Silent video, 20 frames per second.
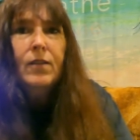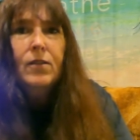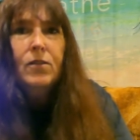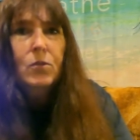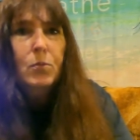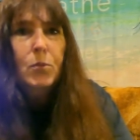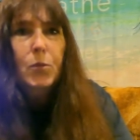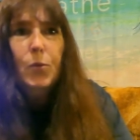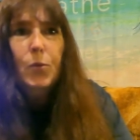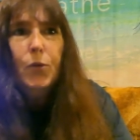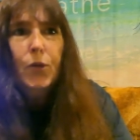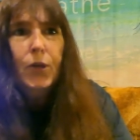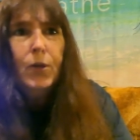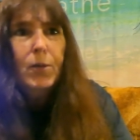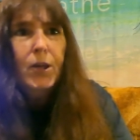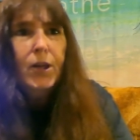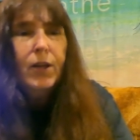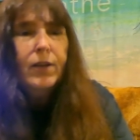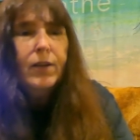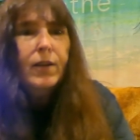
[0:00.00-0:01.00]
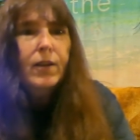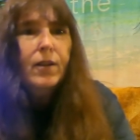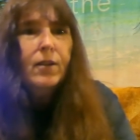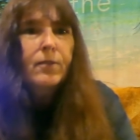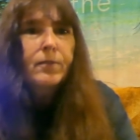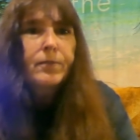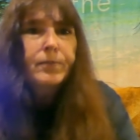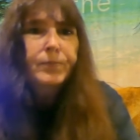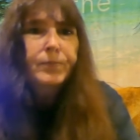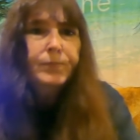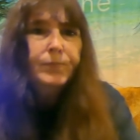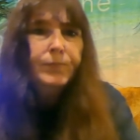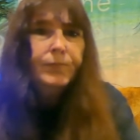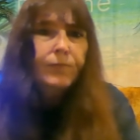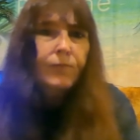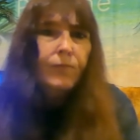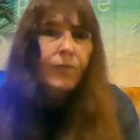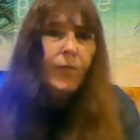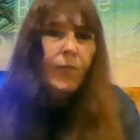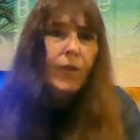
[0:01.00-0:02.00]
Super pretty back there.
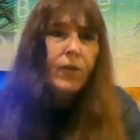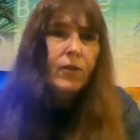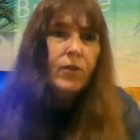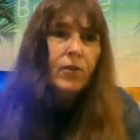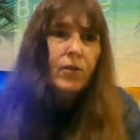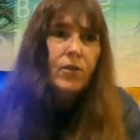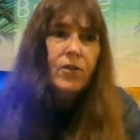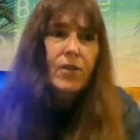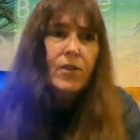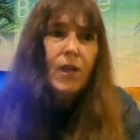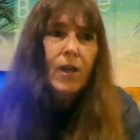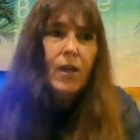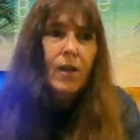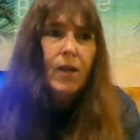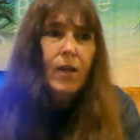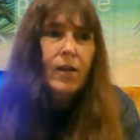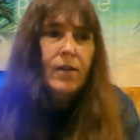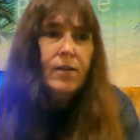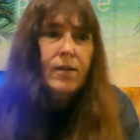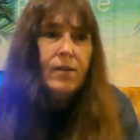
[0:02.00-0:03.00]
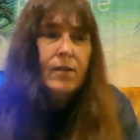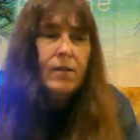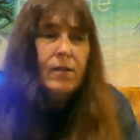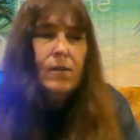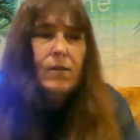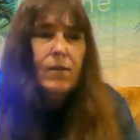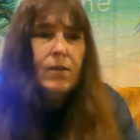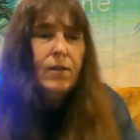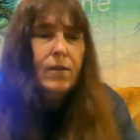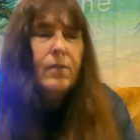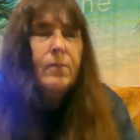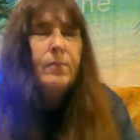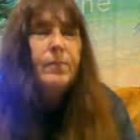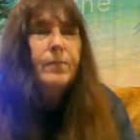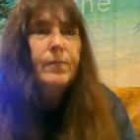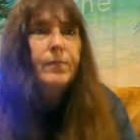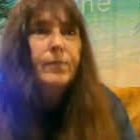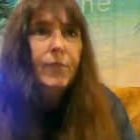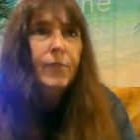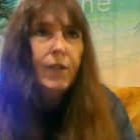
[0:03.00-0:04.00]
So there's the Alaska, or the
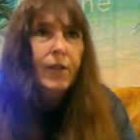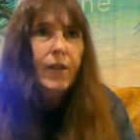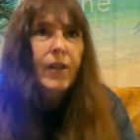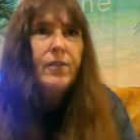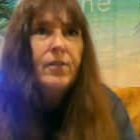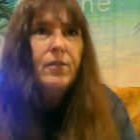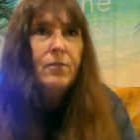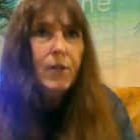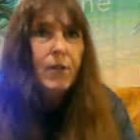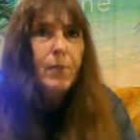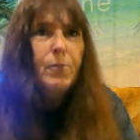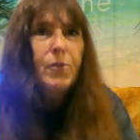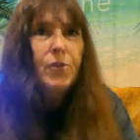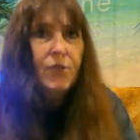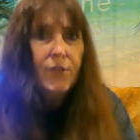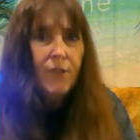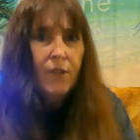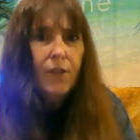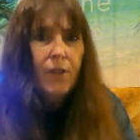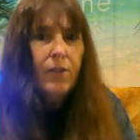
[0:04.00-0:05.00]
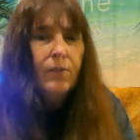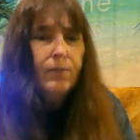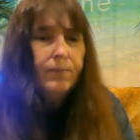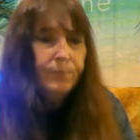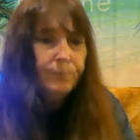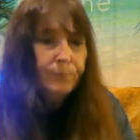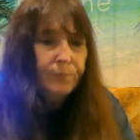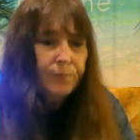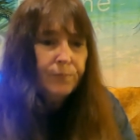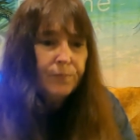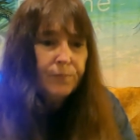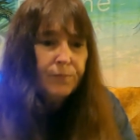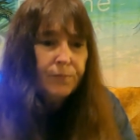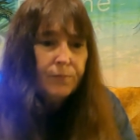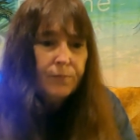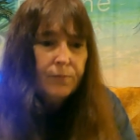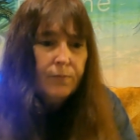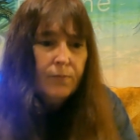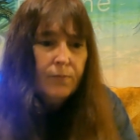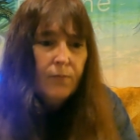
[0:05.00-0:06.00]
Alaska Raptor Center.
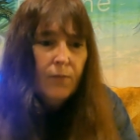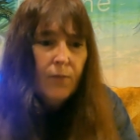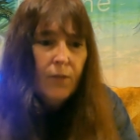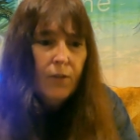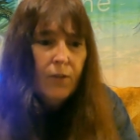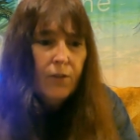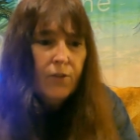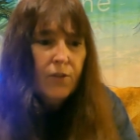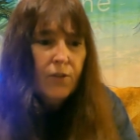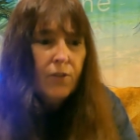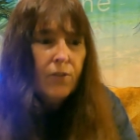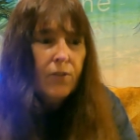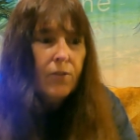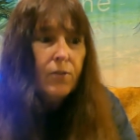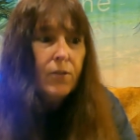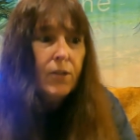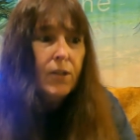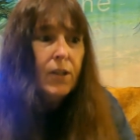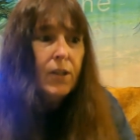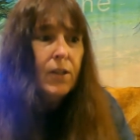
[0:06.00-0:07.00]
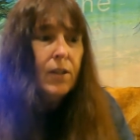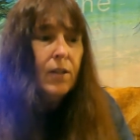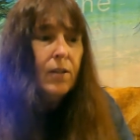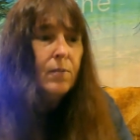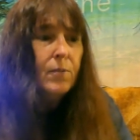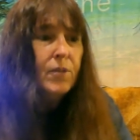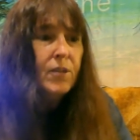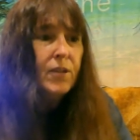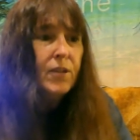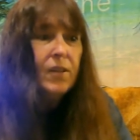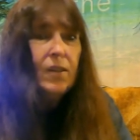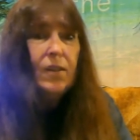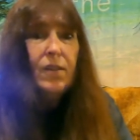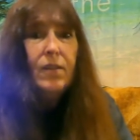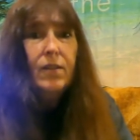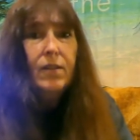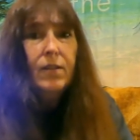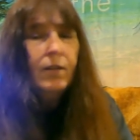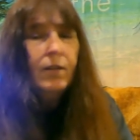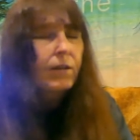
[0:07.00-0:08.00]
And there's also the um, Sitka,
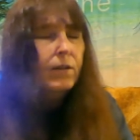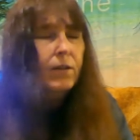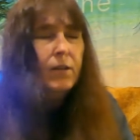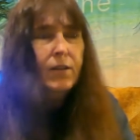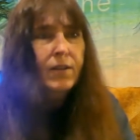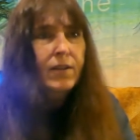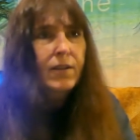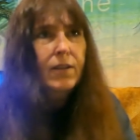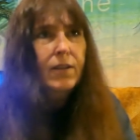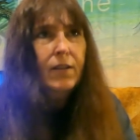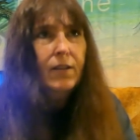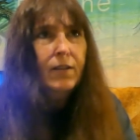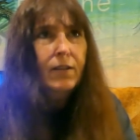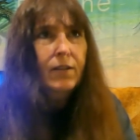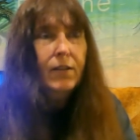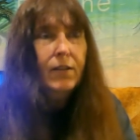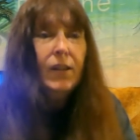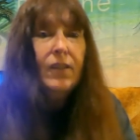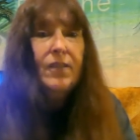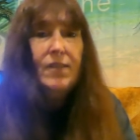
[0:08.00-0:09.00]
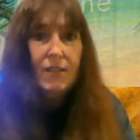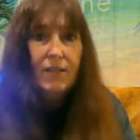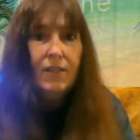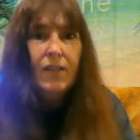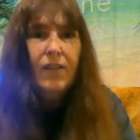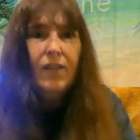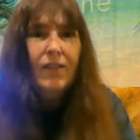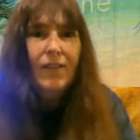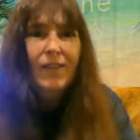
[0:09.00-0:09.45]
or not Sitka, yeah, Sitka.